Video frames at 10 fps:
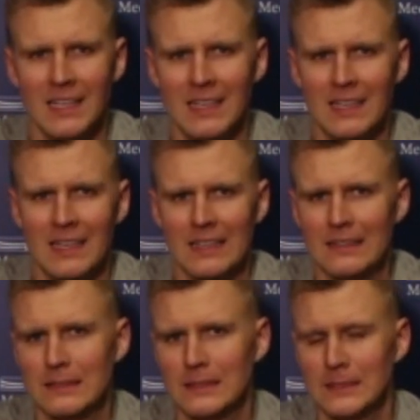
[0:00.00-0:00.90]
I
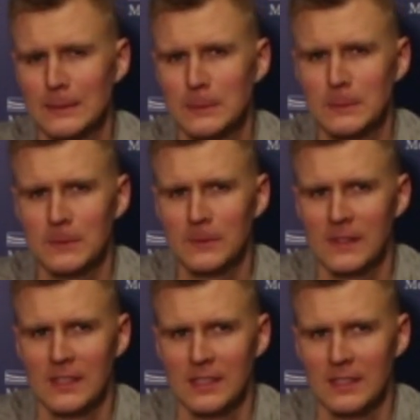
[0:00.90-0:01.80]

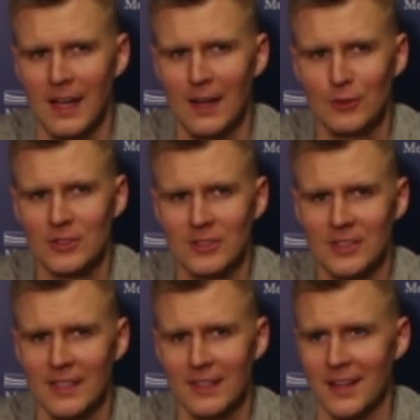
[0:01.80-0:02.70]
would just
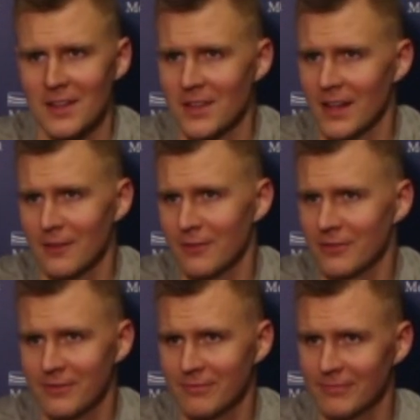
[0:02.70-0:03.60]
say another day of,
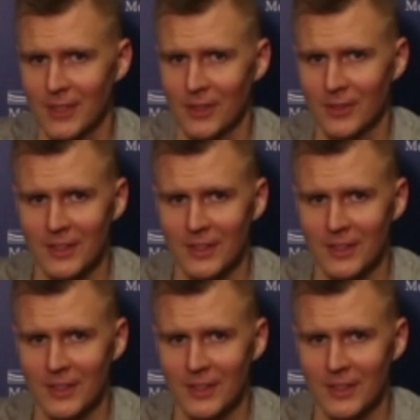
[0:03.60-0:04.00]
you know,